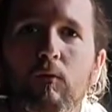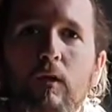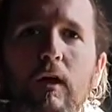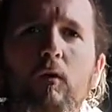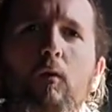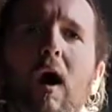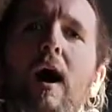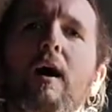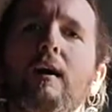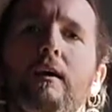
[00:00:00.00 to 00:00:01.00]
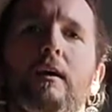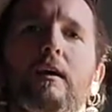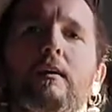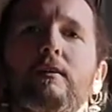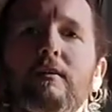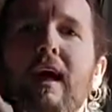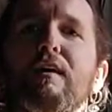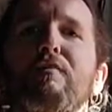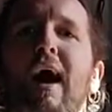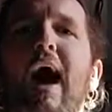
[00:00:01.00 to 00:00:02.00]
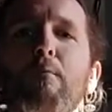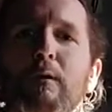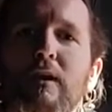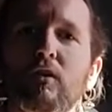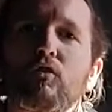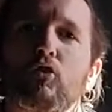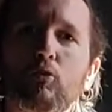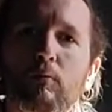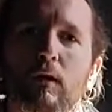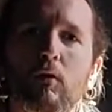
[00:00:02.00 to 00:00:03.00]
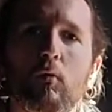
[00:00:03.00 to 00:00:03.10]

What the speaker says: We're like, why is life happening to me?